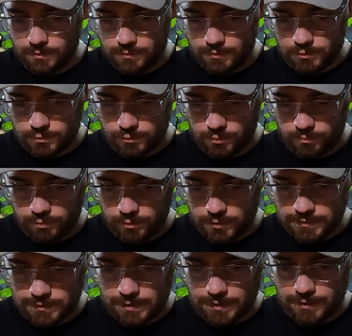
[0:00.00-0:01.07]
a troop
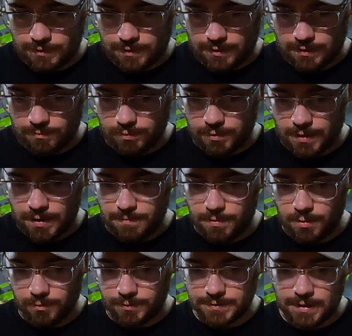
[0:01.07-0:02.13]
looks like that can play
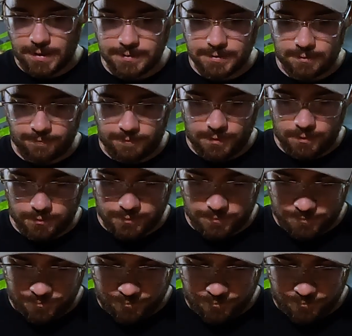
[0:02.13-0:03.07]
both sides of the field.